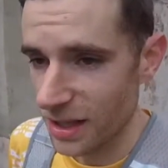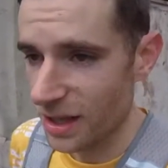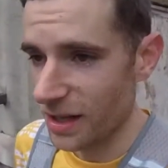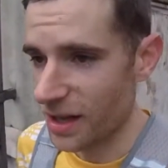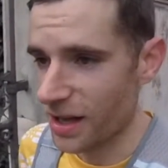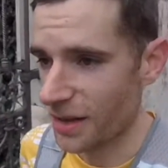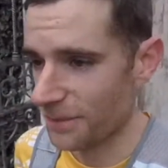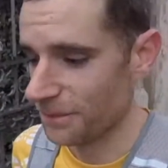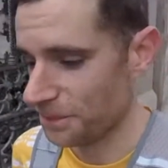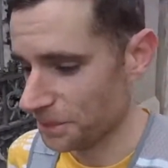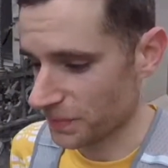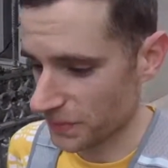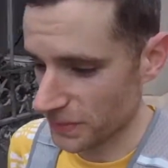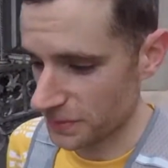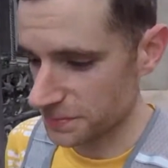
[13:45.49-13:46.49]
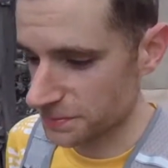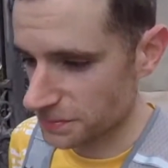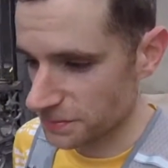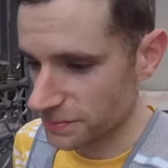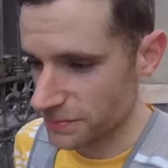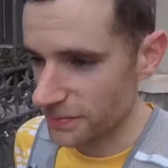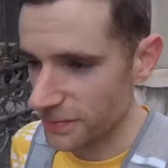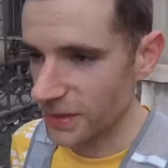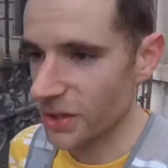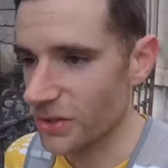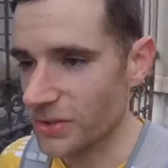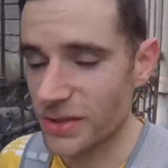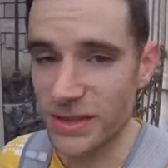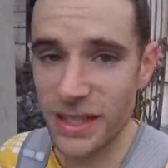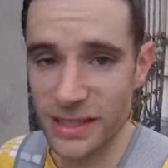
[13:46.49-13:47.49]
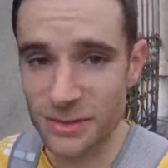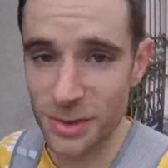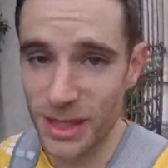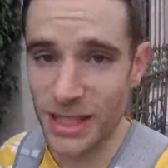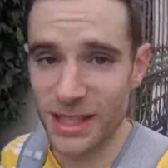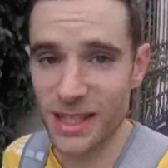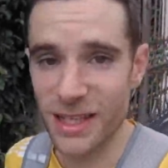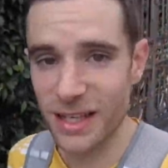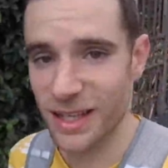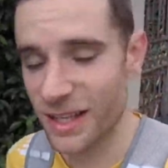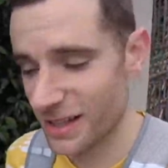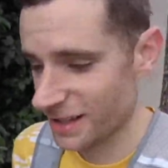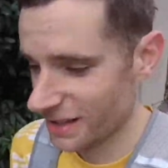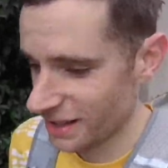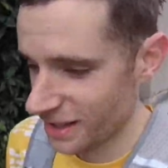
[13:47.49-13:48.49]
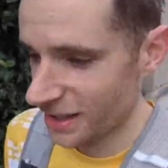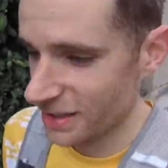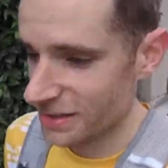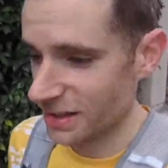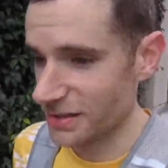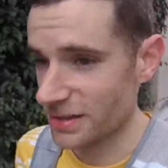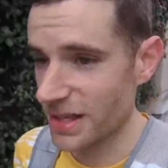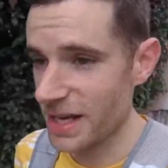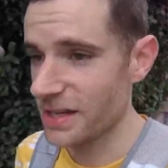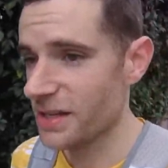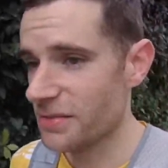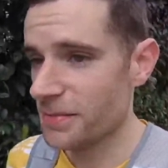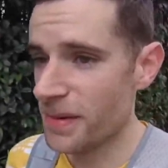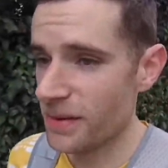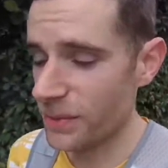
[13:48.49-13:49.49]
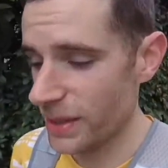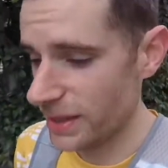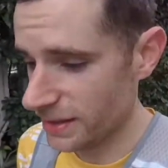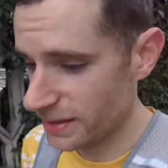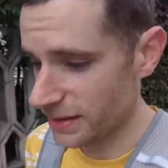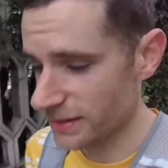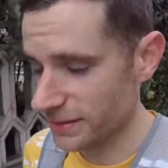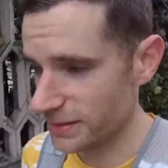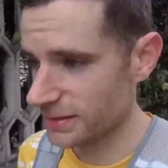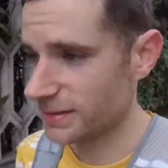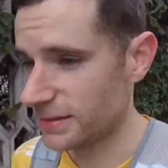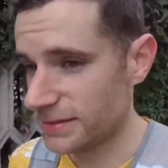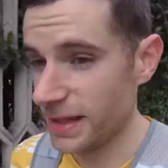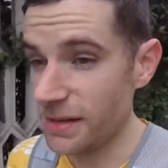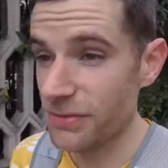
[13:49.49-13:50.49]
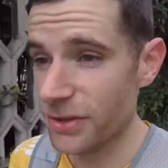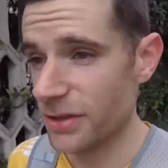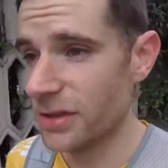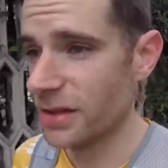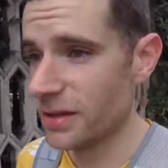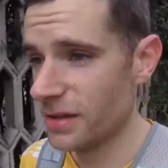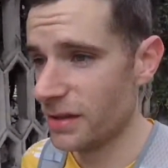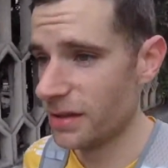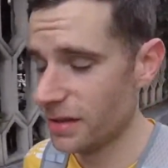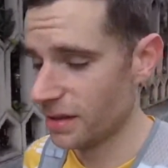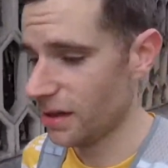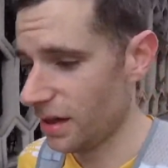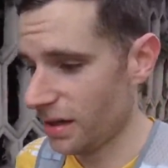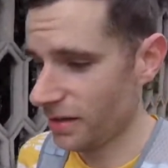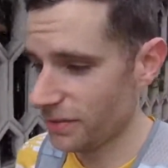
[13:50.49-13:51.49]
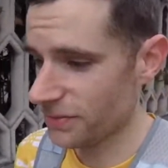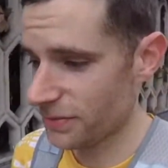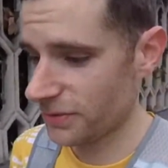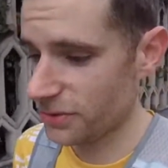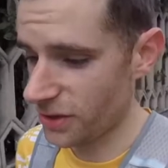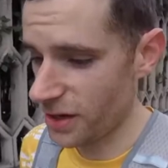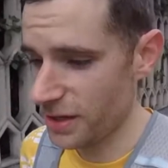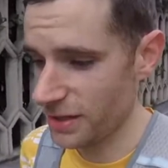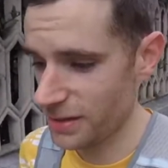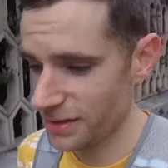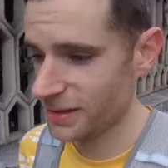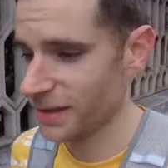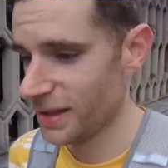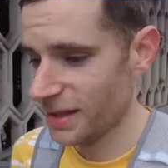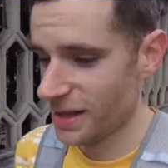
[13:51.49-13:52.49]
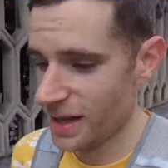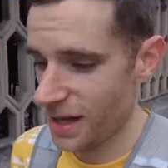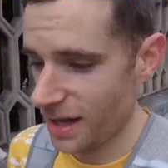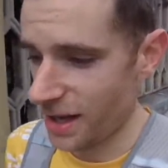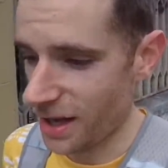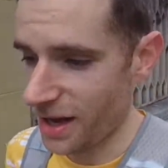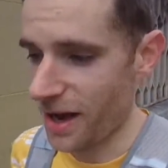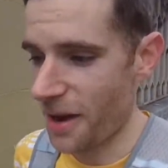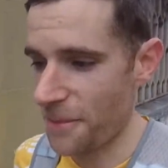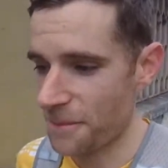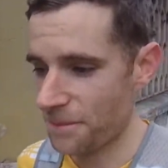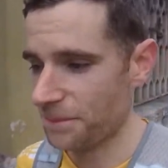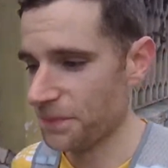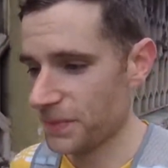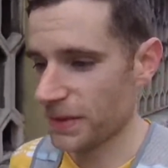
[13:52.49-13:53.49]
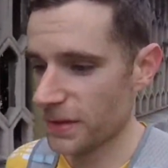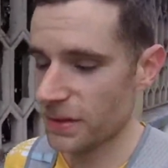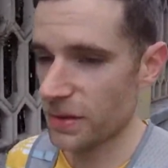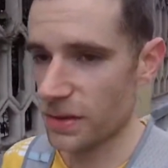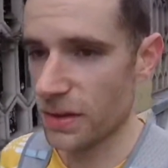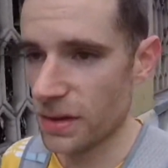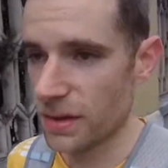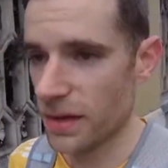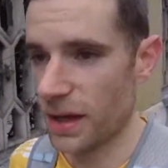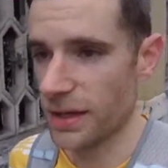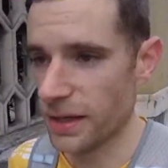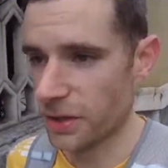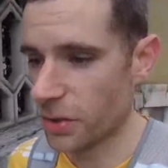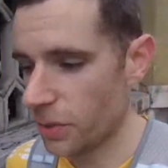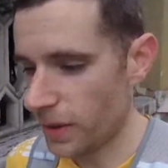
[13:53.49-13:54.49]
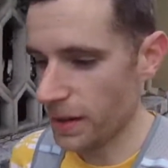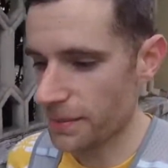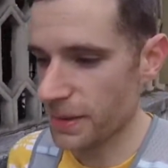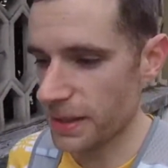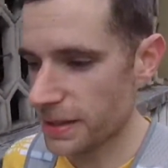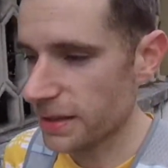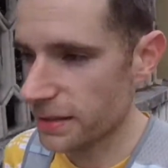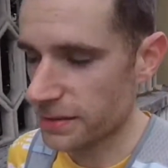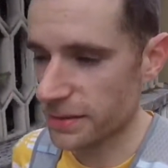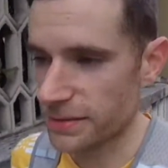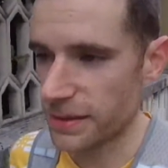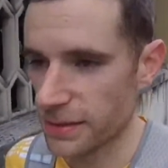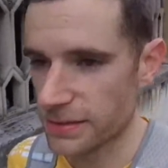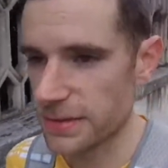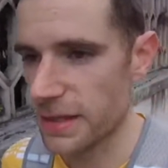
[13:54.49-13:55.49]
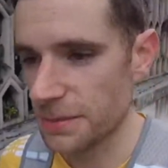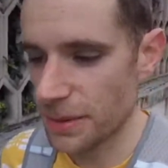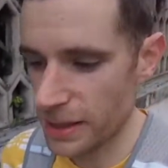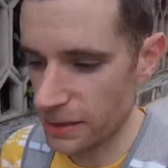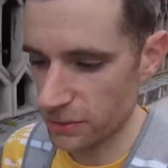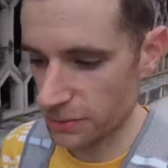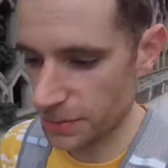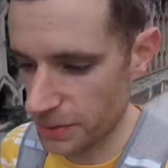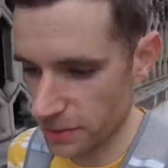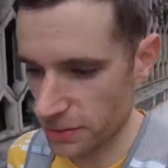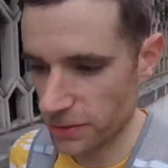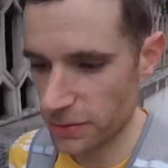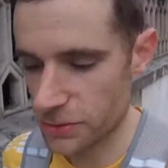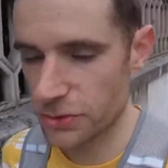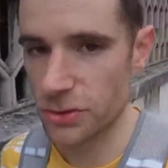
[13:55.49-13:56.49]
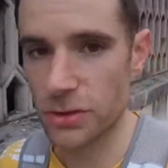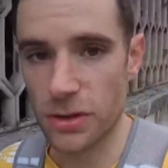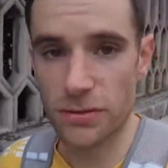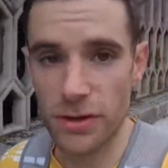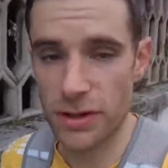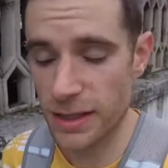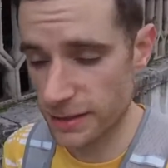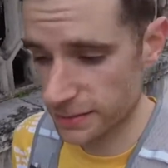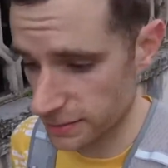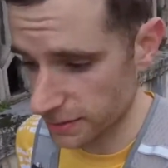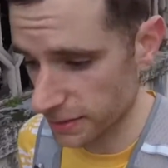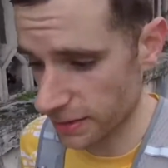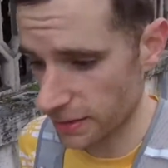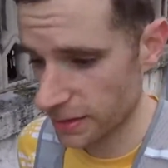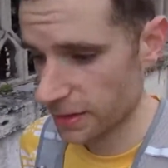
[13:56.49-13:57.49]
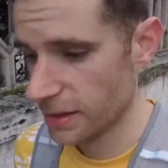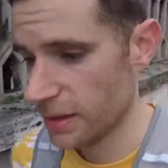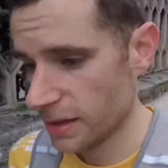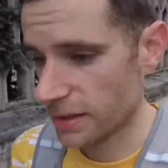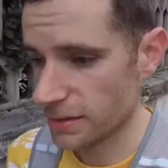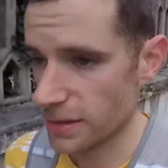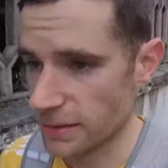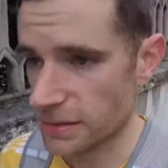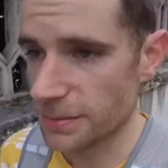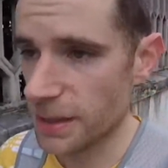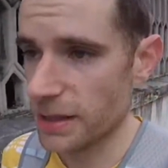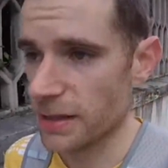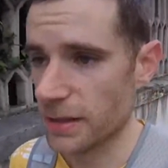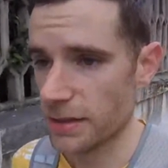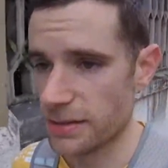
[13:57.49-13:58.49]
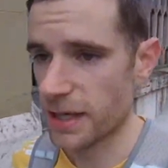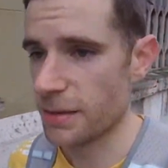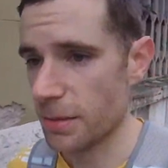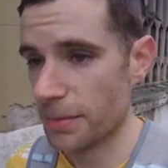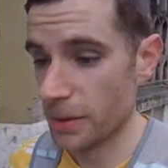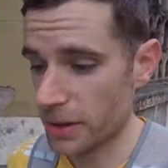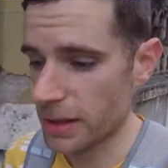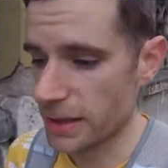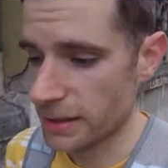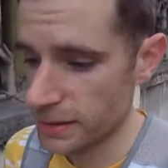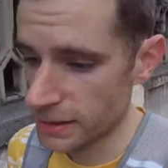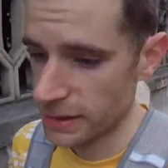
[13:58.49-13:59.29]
On to next week. So that's the end of my week 7 of training. I didn't quite make it to 68 miles because of the shorter run last night, because I had to make a table booking.